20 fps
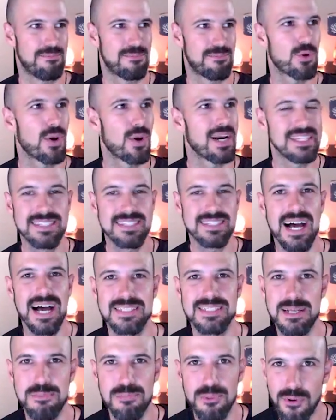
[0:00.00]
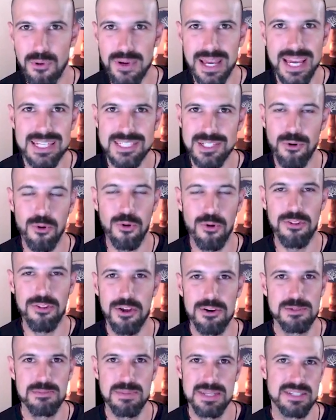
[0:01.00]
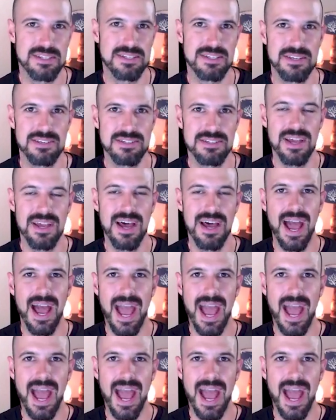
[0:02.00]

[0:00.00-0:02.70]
20,000 employees in all of those businesses,